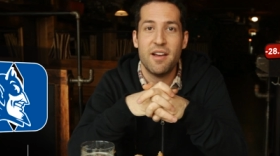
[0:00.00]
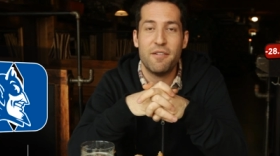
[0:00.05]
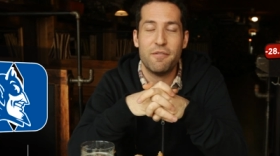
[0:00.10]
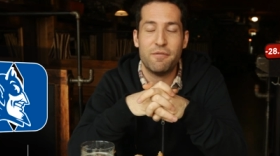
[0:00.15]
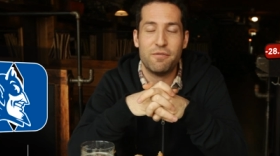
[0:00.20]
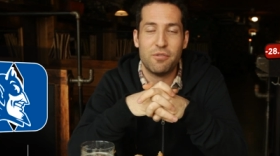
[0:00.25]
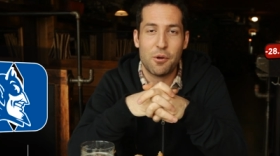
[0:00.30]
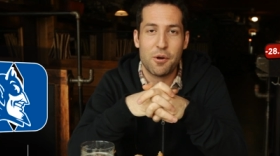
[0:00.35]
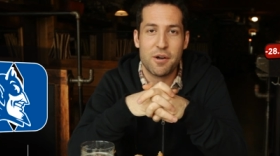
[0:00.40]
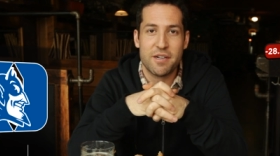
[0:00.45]

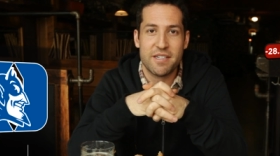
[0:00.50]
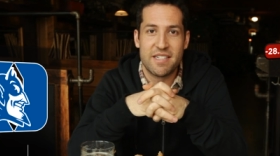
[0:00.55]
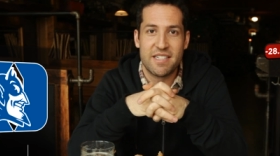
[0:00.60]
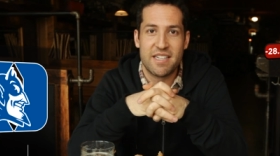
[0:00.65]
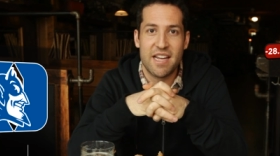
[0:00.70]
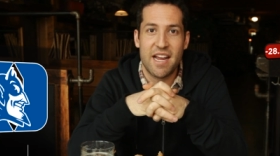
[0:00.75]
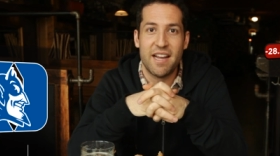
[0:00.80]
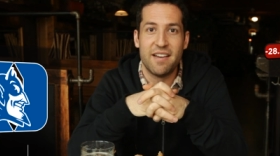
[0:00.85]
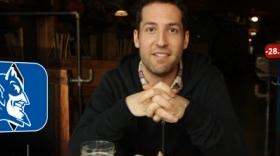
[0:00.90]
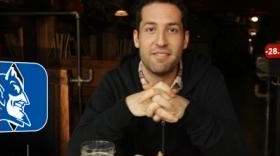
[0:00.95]
Florida
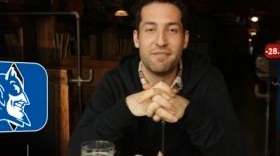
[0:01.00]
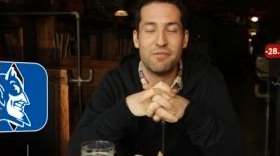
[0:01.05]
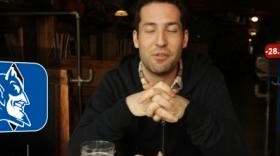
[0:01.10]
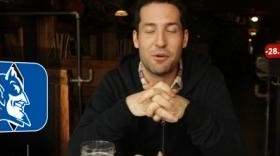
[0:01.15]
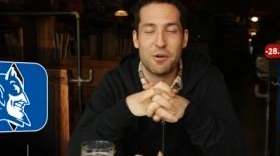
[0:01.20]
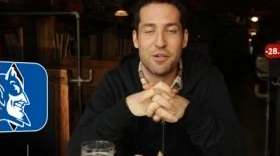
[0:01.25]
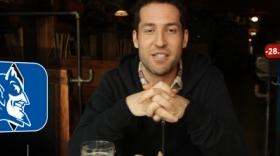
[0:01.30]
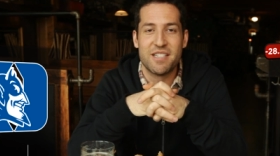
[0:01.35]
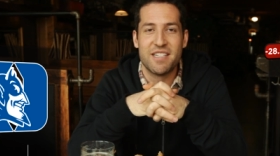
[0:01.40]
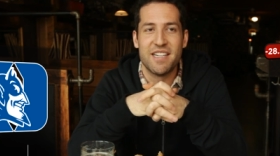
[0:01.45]
State,
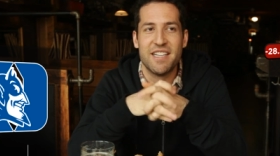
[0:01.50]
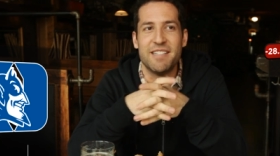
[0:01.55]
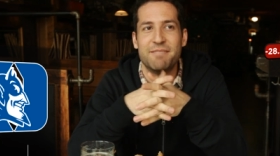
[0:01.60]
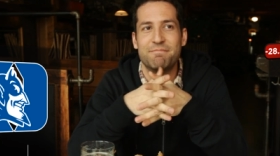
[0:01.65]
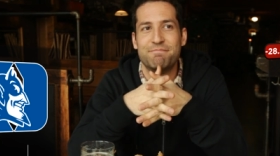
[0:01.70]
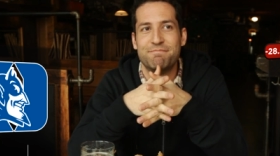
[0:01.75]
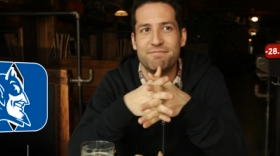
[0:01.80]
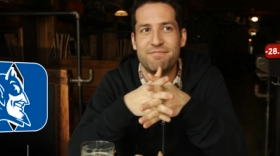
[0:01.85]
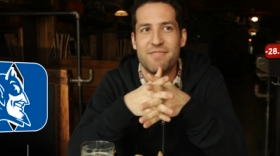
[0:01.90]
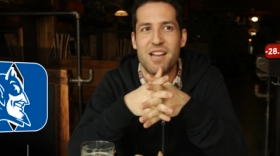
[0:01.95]
Florida State,
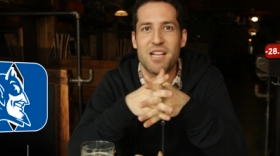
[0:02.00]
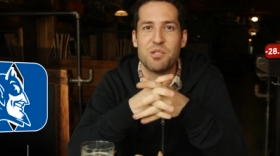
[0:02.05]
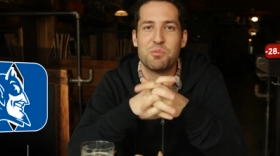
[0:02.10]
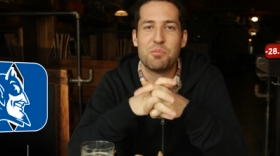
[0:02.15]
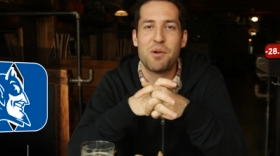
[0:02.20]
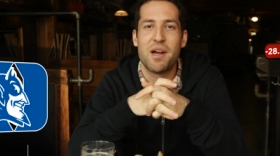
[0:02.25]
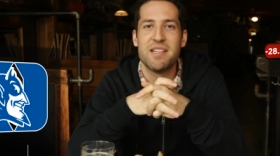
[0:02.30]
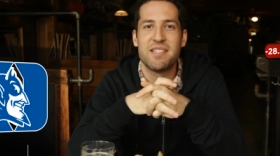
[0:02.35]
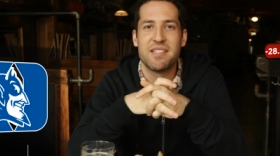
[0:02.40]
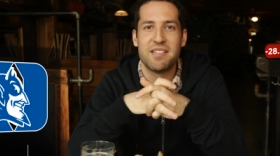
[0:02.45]
not
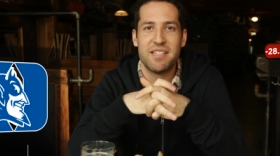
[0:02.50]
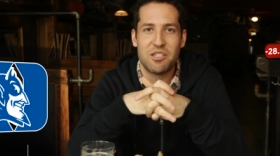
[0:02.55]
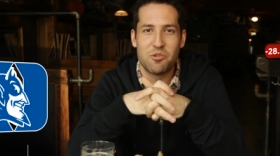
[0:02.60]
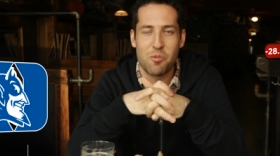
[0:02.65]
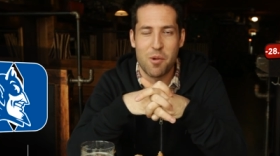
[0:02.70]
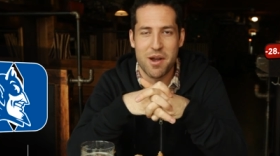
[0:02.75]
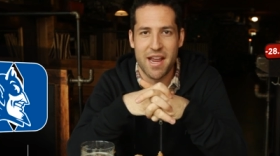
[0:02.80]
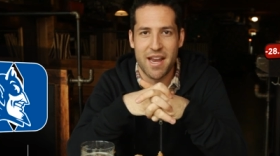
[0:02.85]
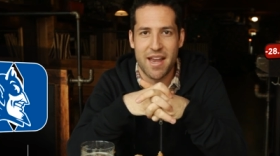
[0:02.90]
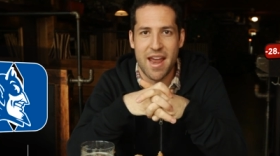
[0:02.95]
surprisingly,
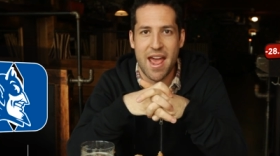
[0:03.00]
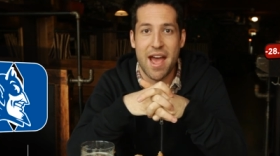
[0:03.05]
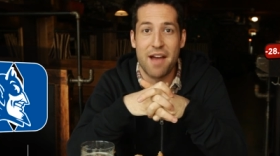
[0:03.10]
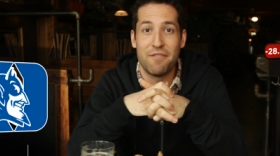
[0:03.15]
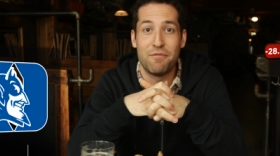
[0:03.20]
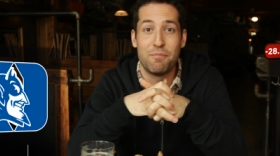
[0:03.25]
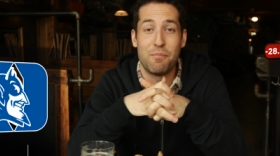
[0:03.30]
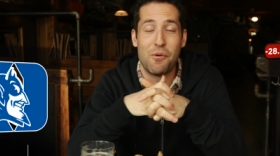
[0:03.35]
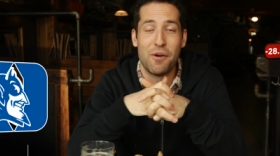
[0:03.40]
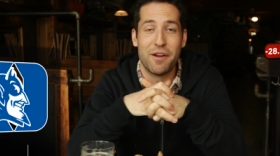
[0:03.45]
twenty-eight and a
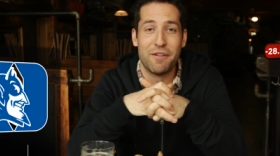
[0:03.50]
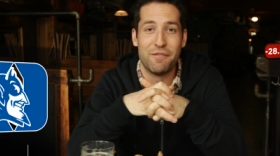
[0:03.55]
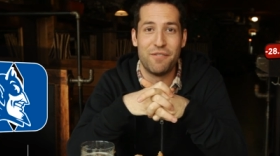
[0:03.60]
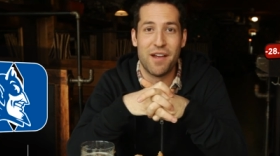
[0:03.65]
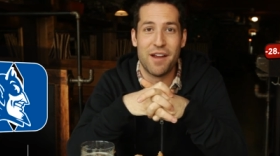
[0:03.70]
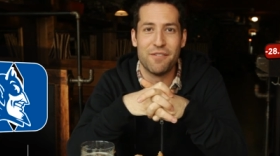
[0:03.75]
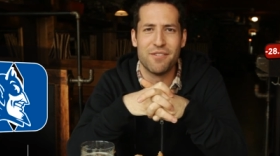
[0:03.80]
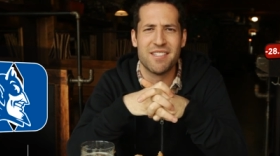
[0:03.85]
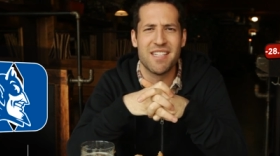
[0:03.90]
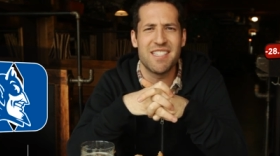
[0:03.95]
half point favorites.